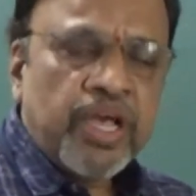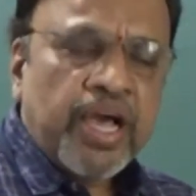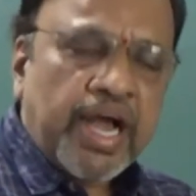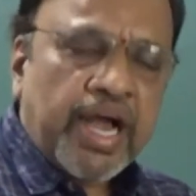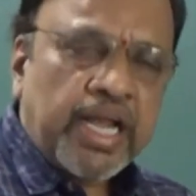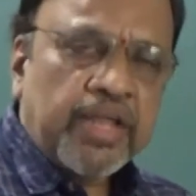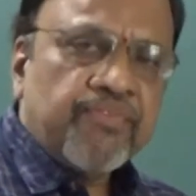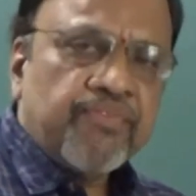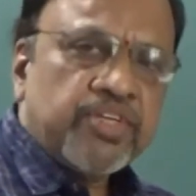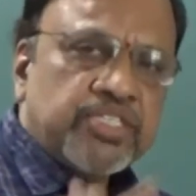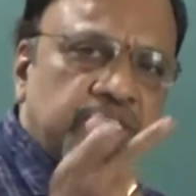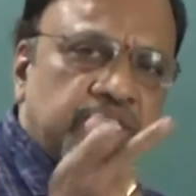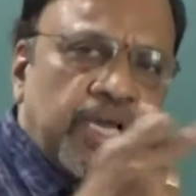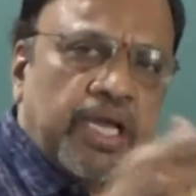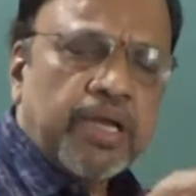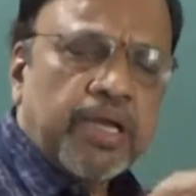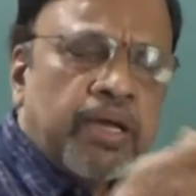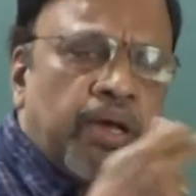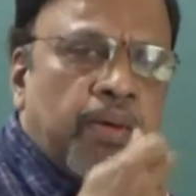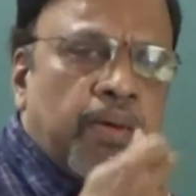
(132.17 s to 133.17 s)
And if I
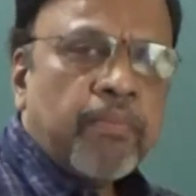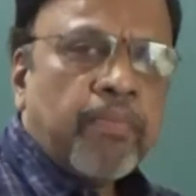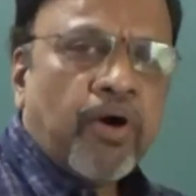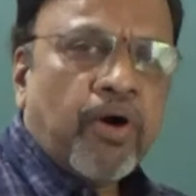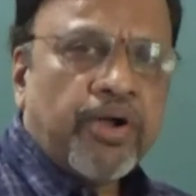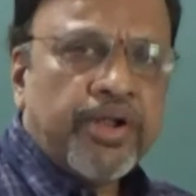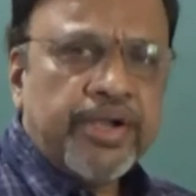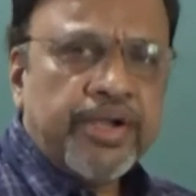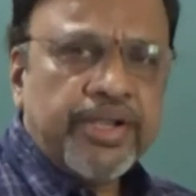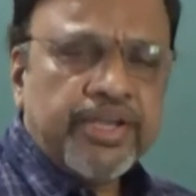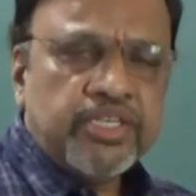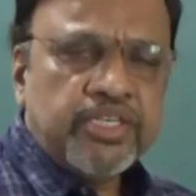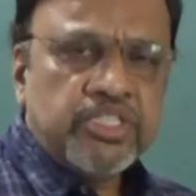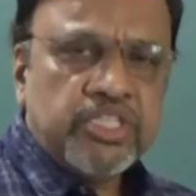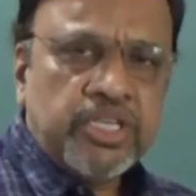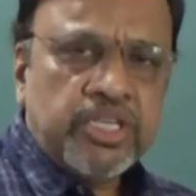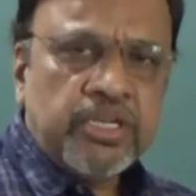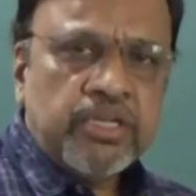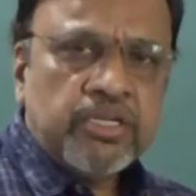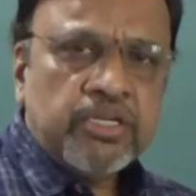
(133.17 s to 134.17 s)
say point is
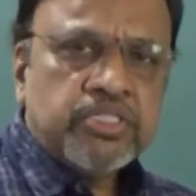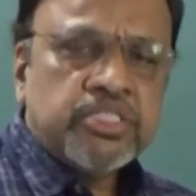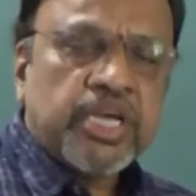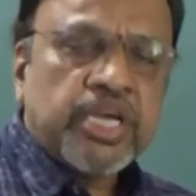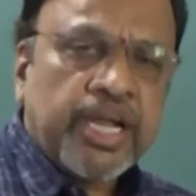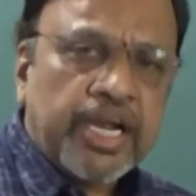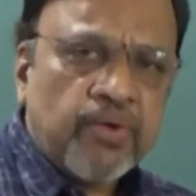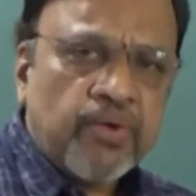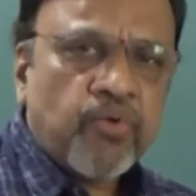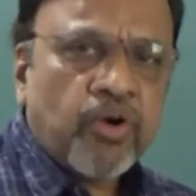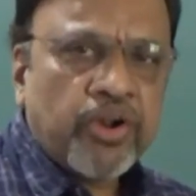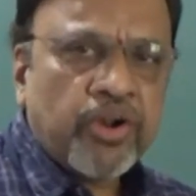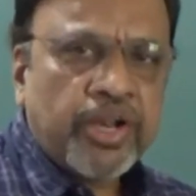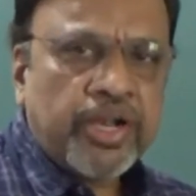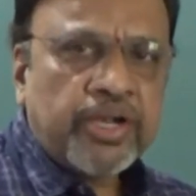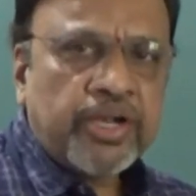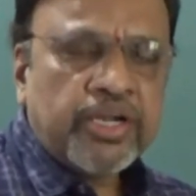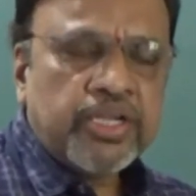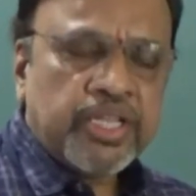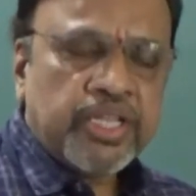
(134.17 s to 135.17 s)
in second
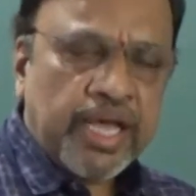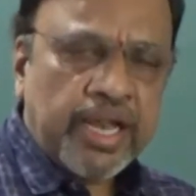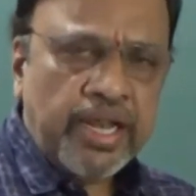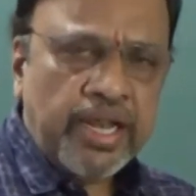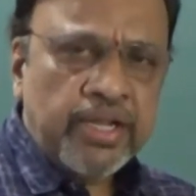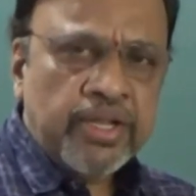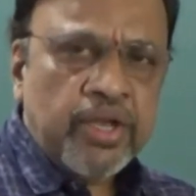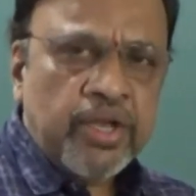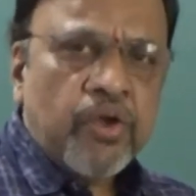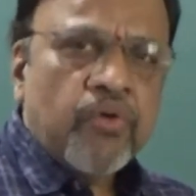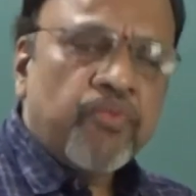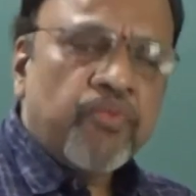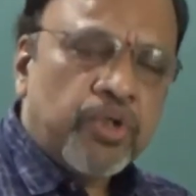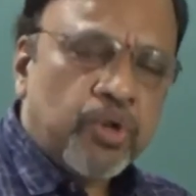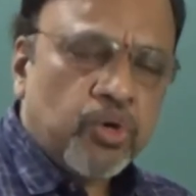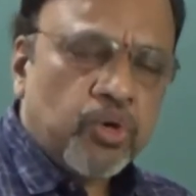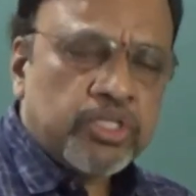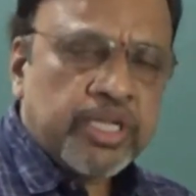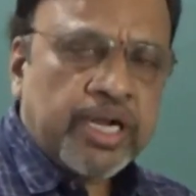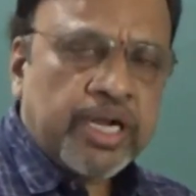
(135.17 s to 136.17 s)
quadrant, then we
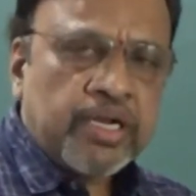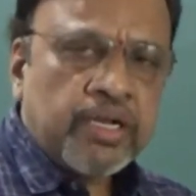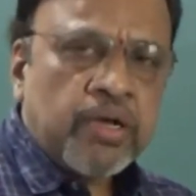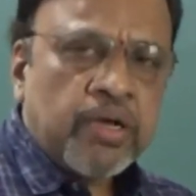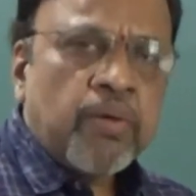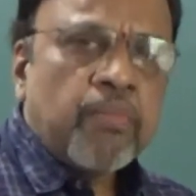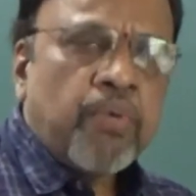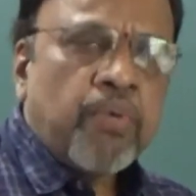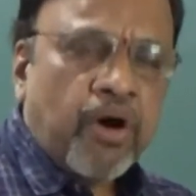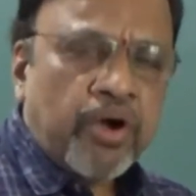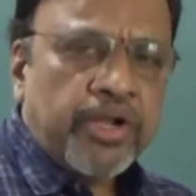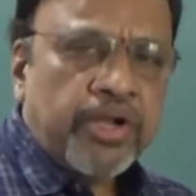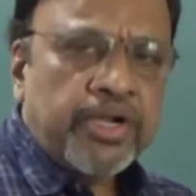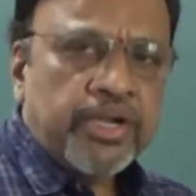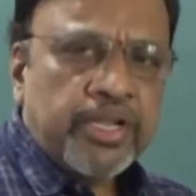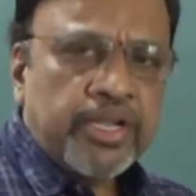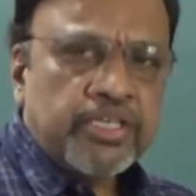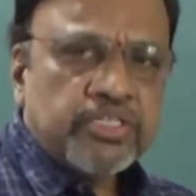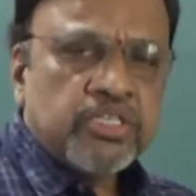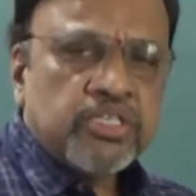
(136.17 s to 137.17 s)
know that
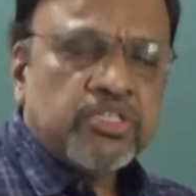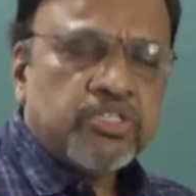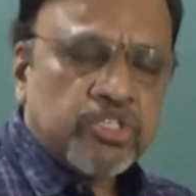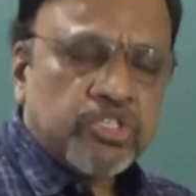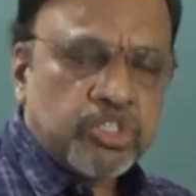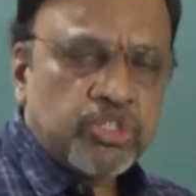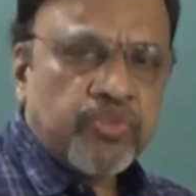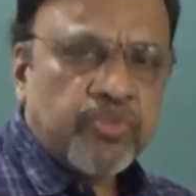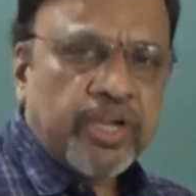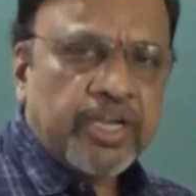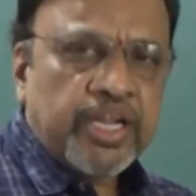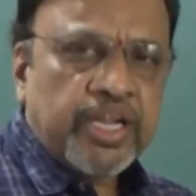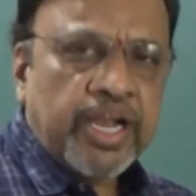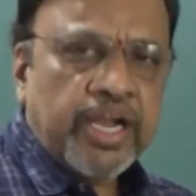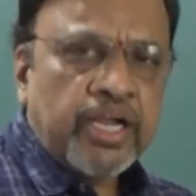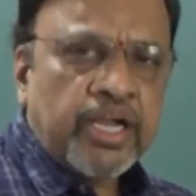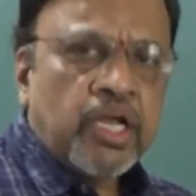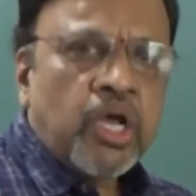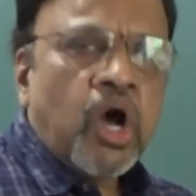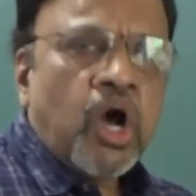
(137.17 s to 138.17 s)
point is
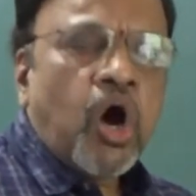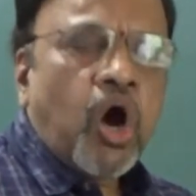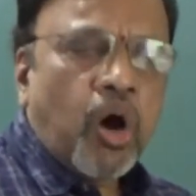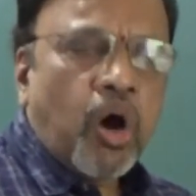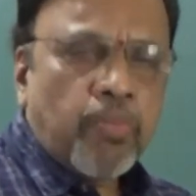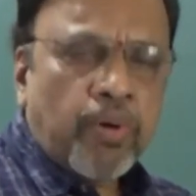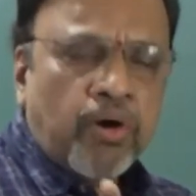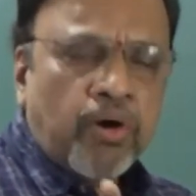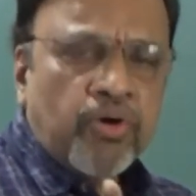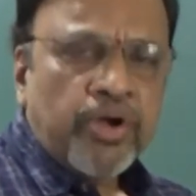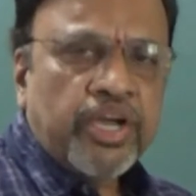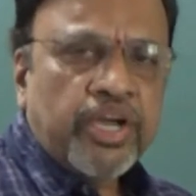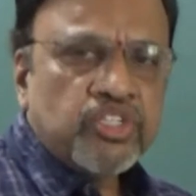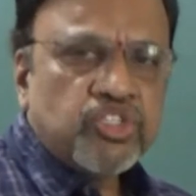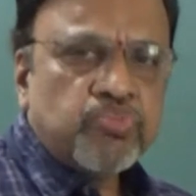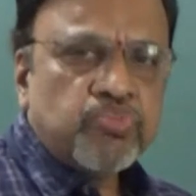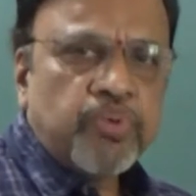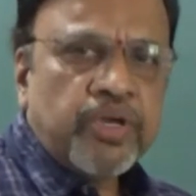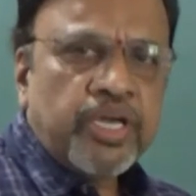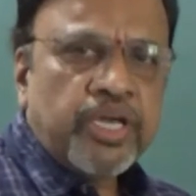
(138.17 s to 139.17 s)
situated above
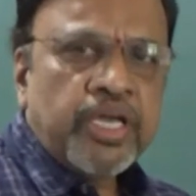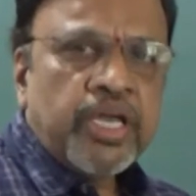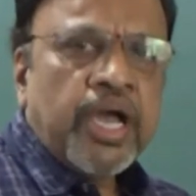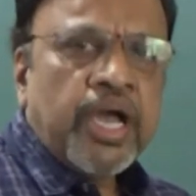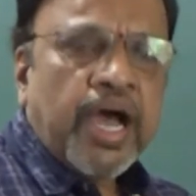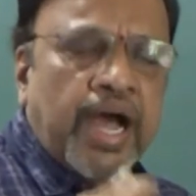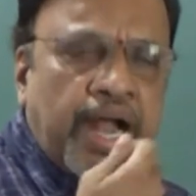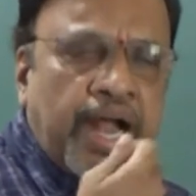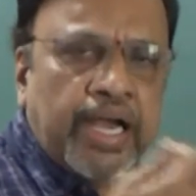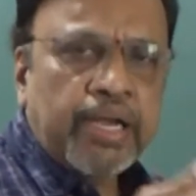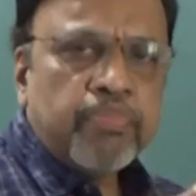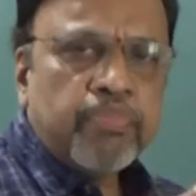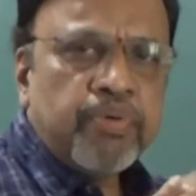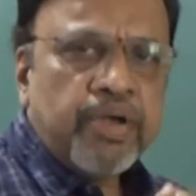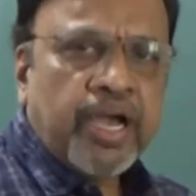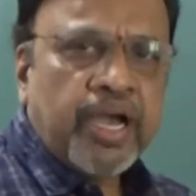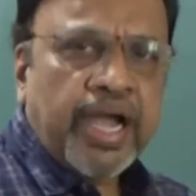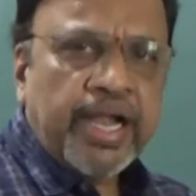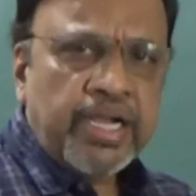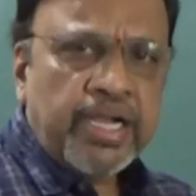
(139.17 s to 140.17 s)
HP and
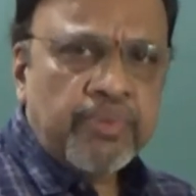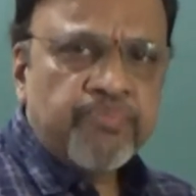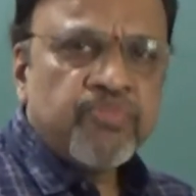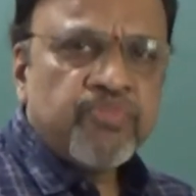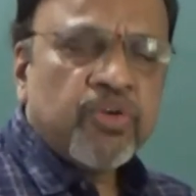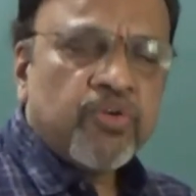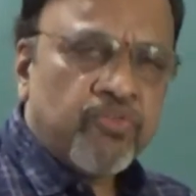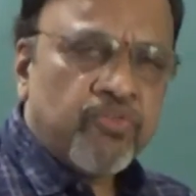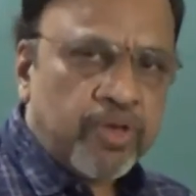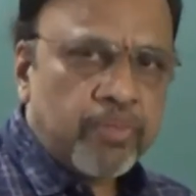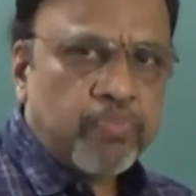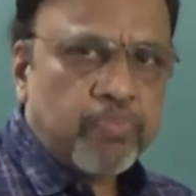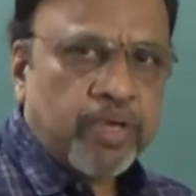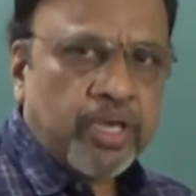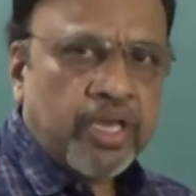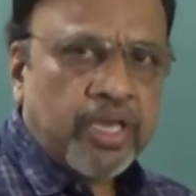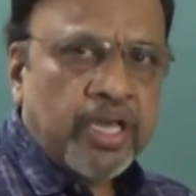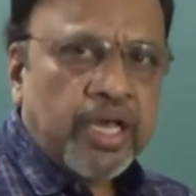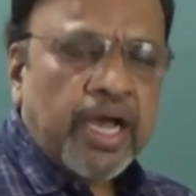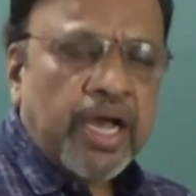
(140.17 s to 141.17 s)
behind
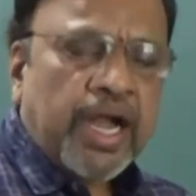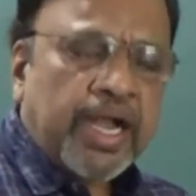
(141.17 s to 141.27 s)
VP.